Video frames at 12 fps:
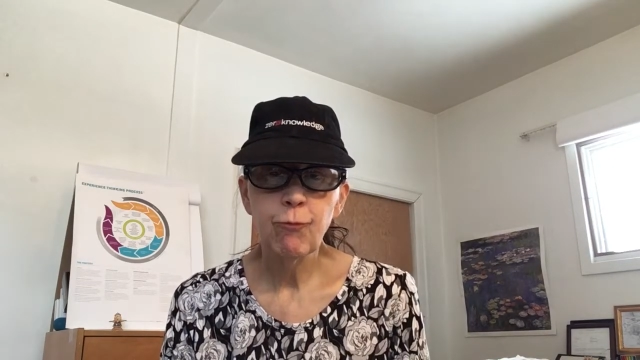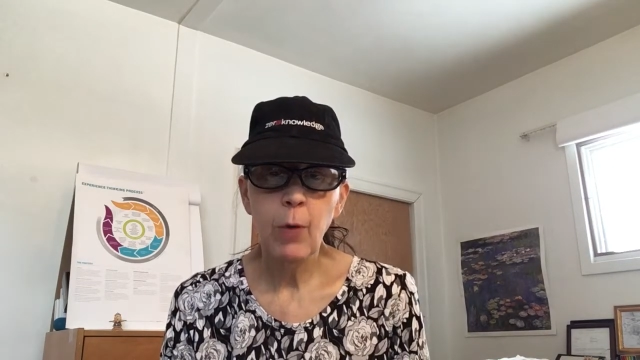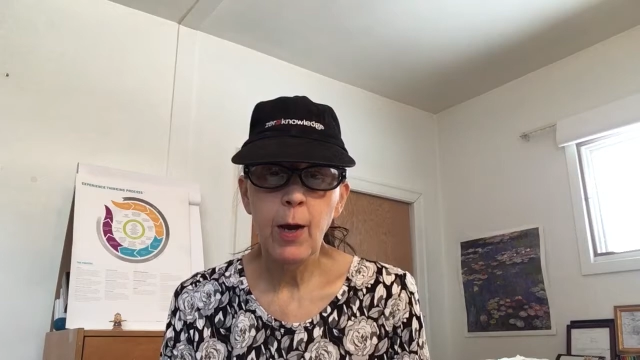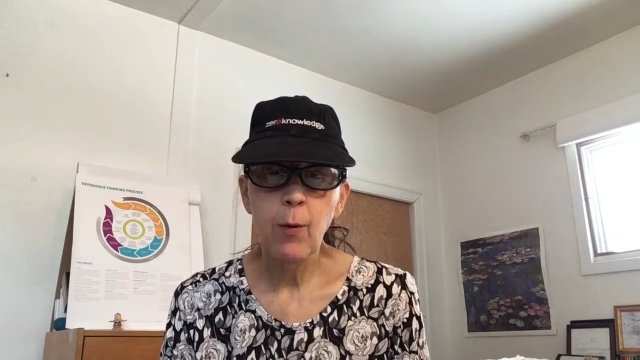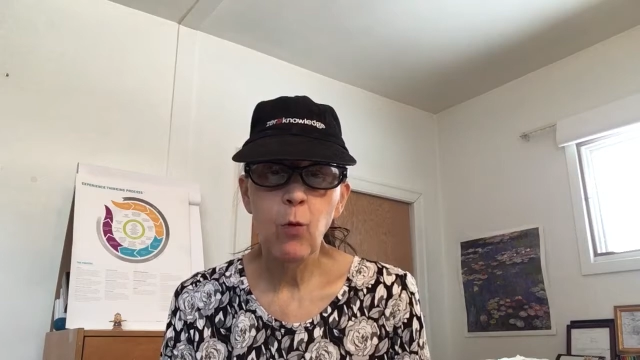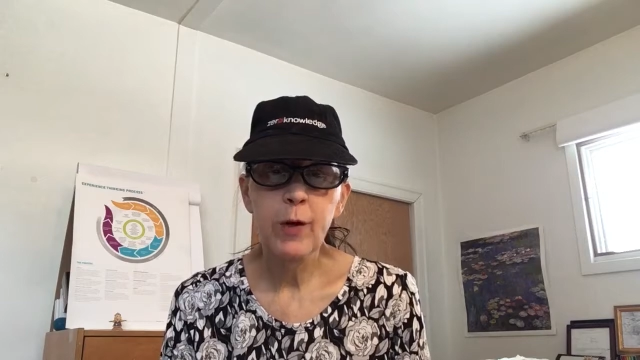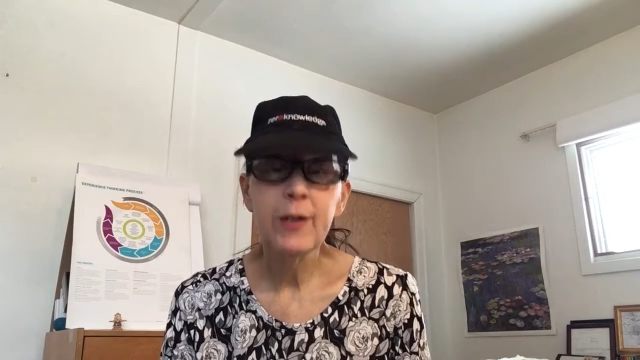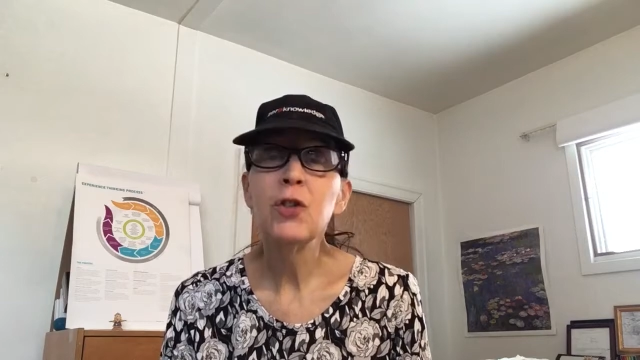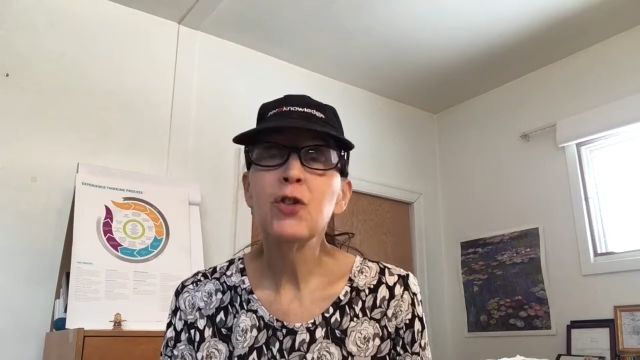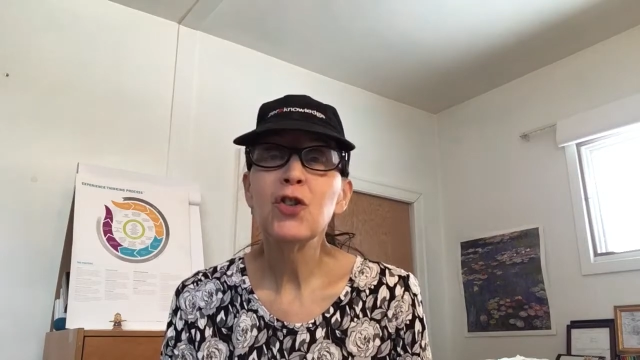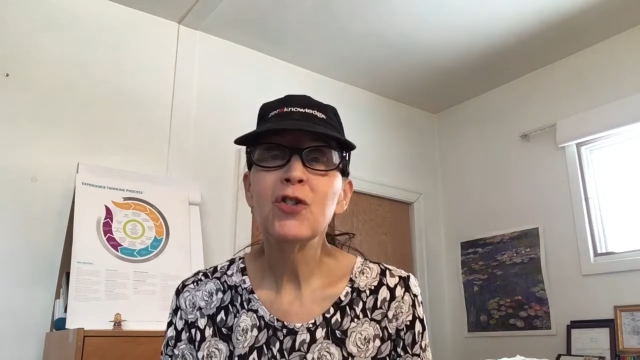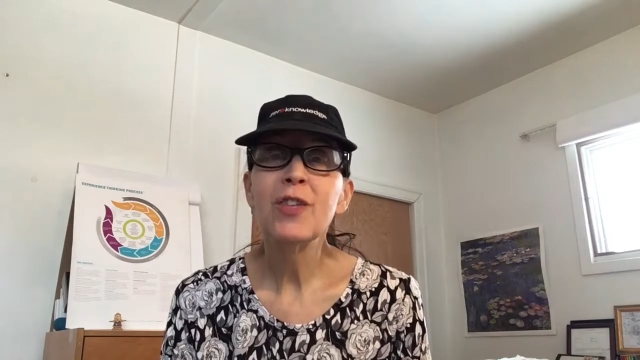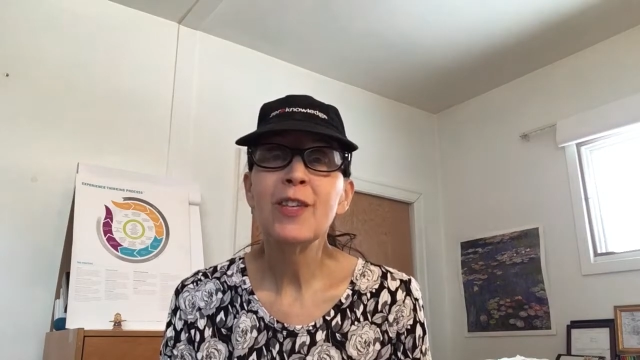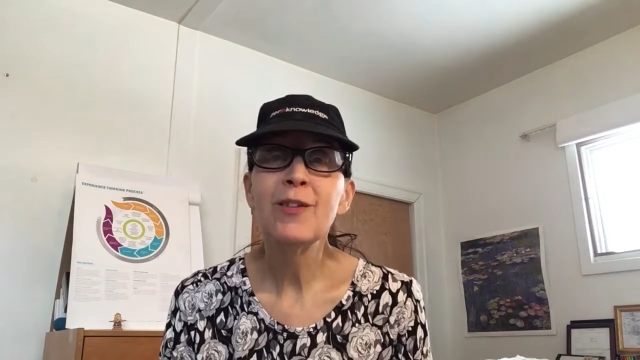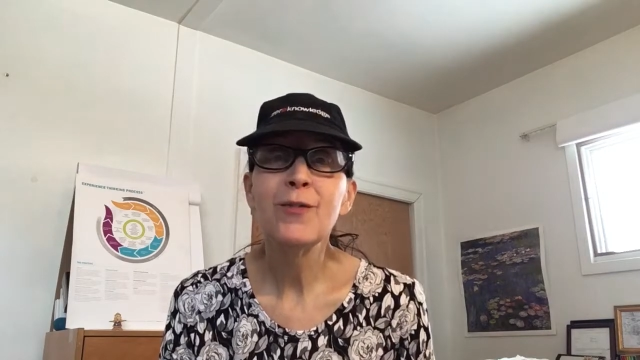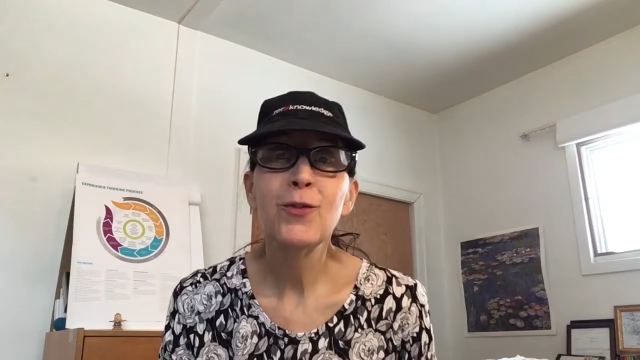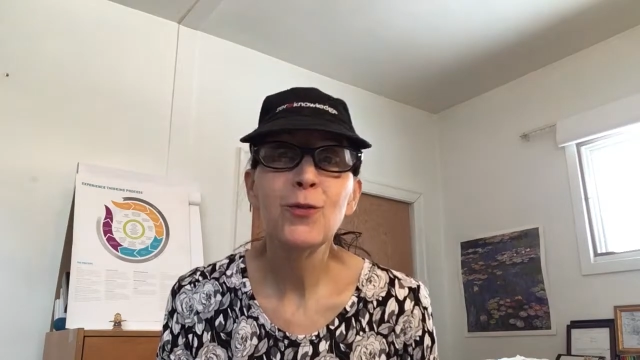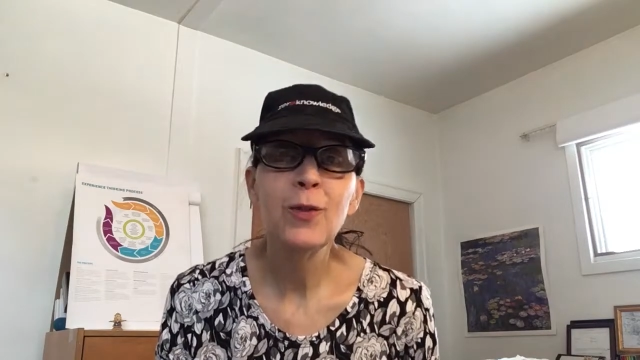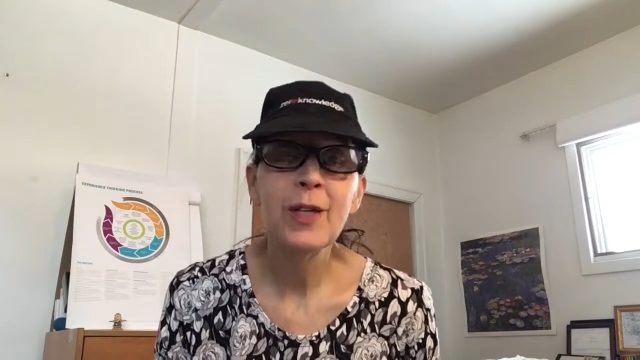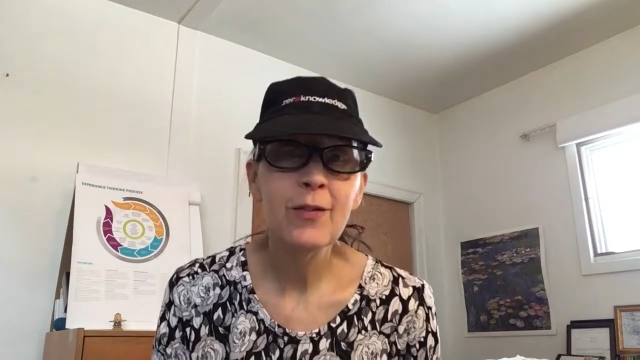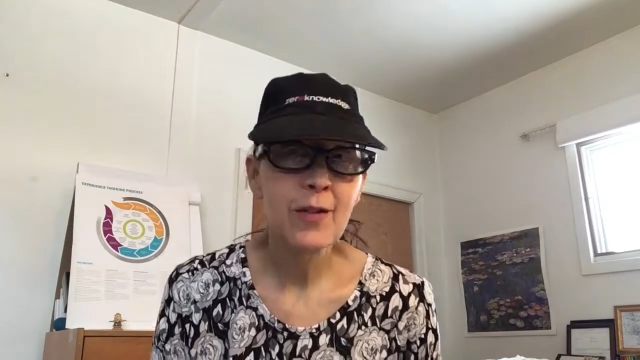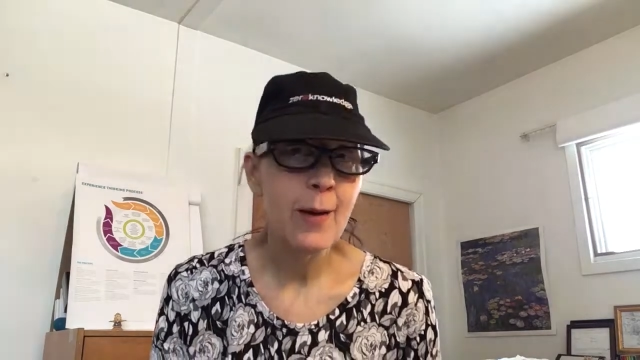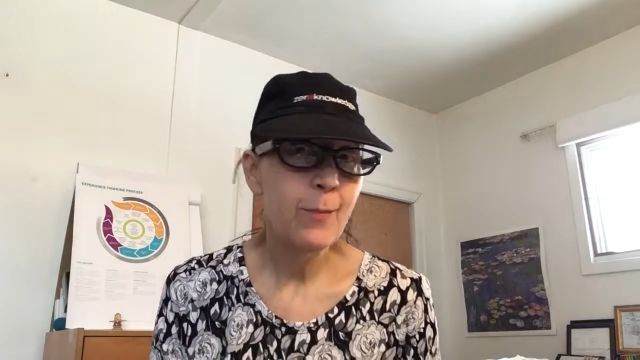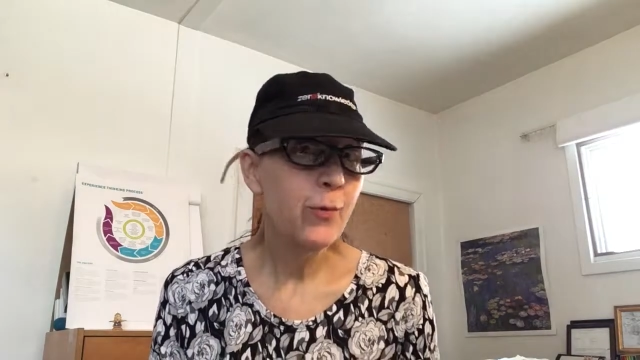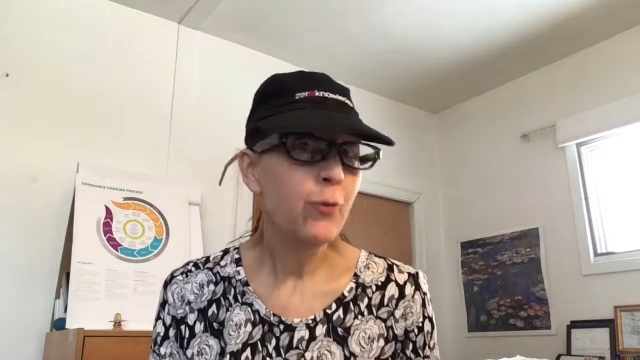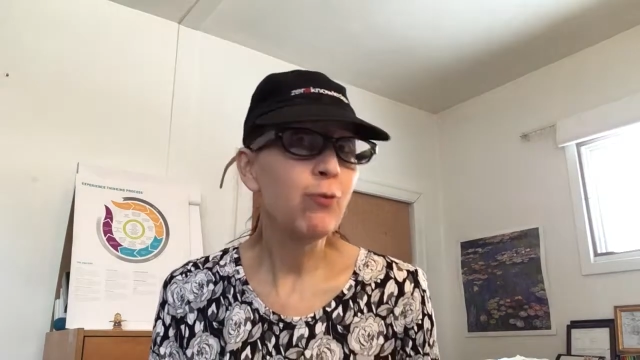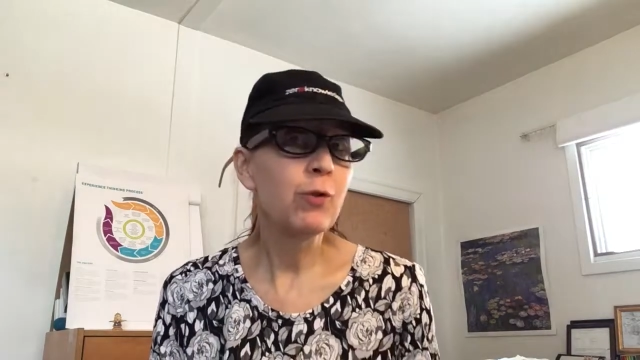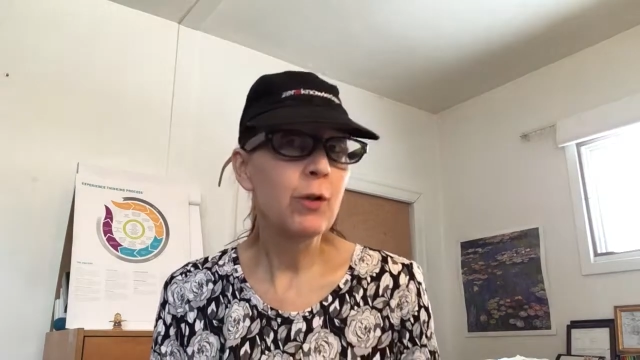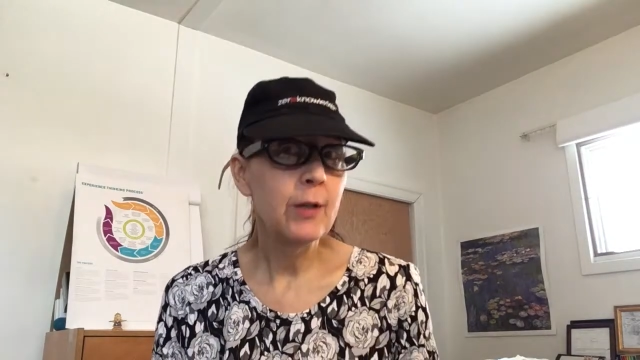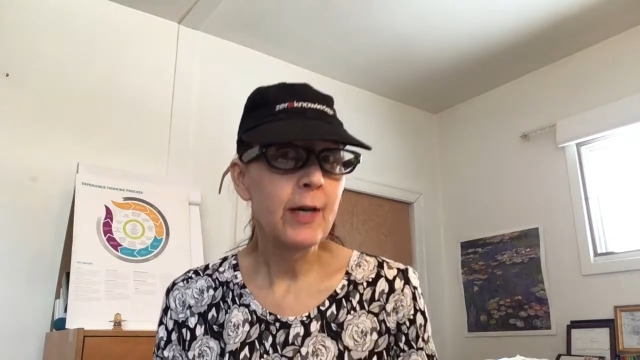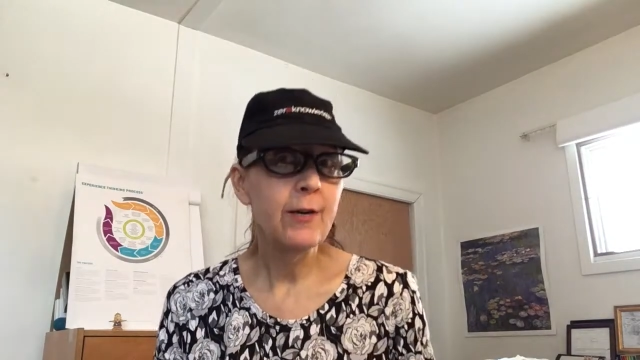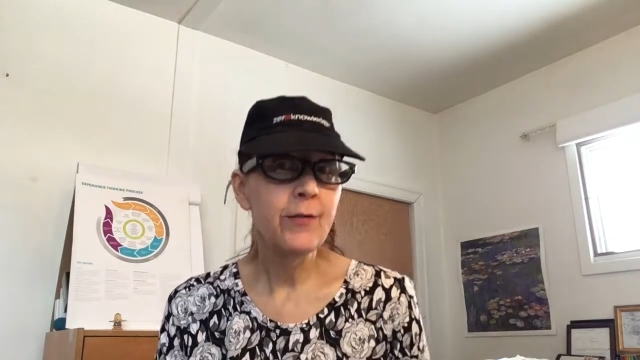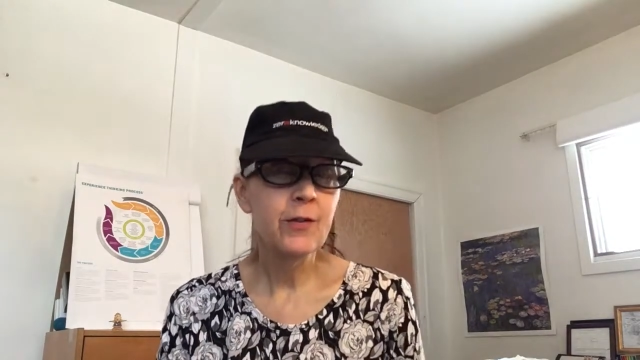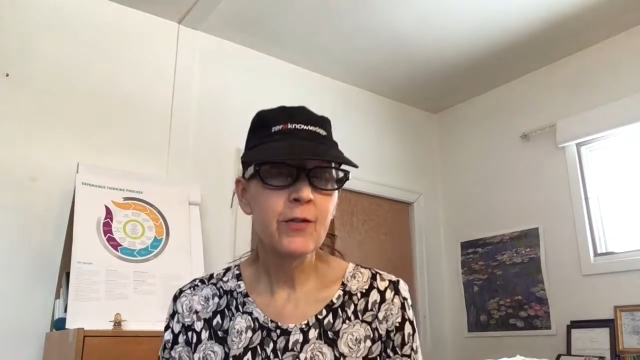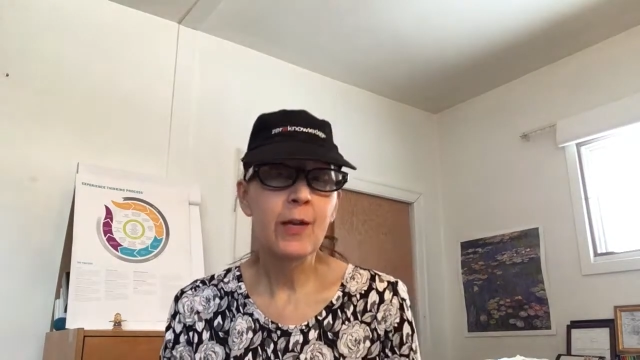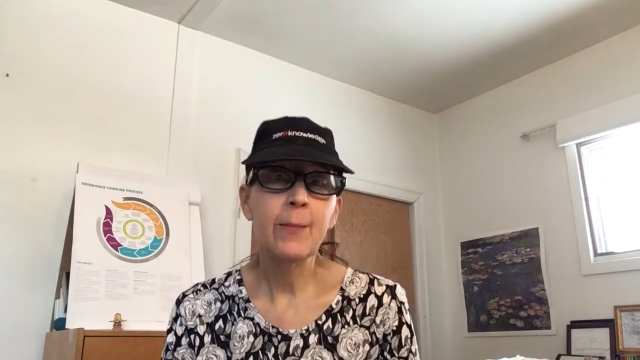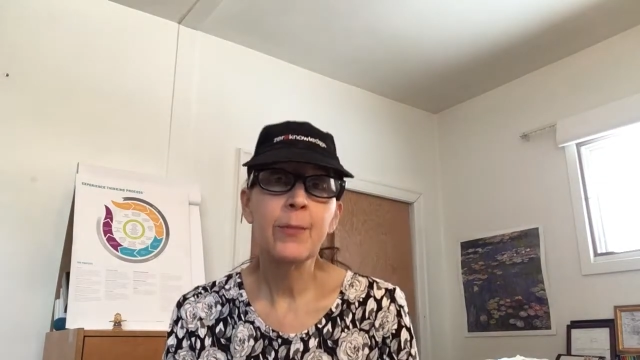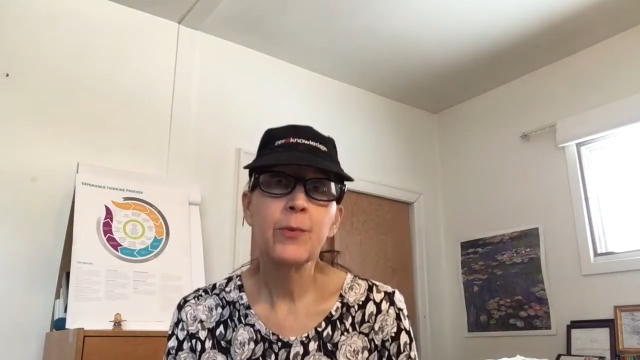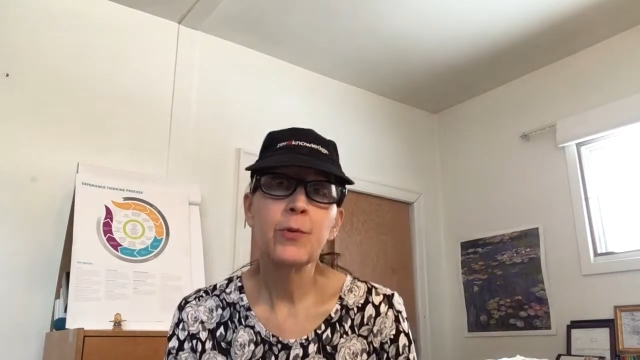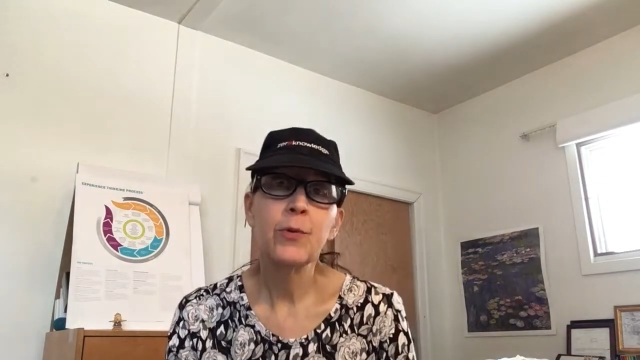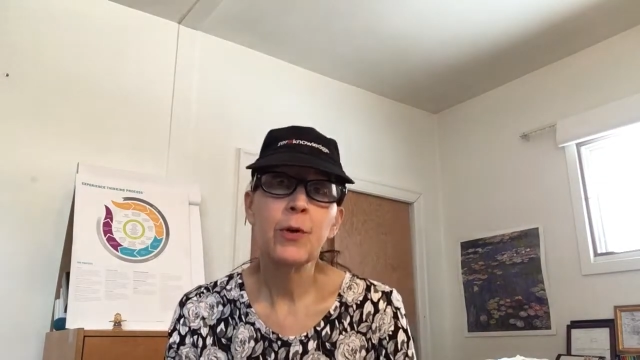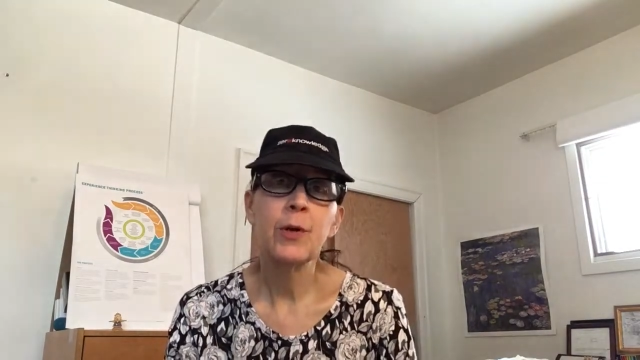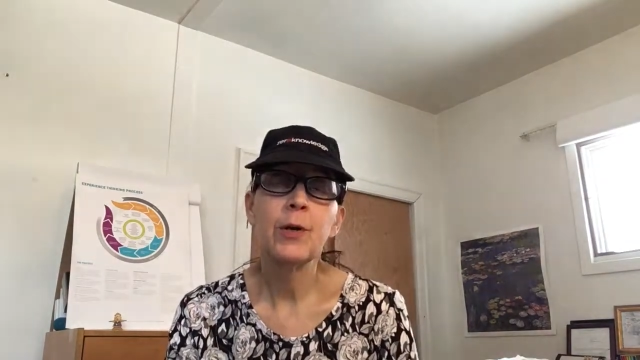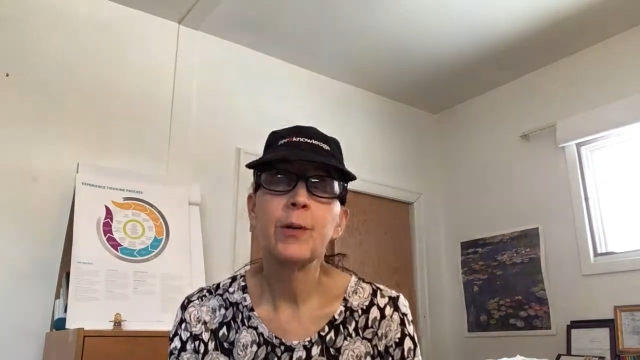I wanted to just give you an example, real life example.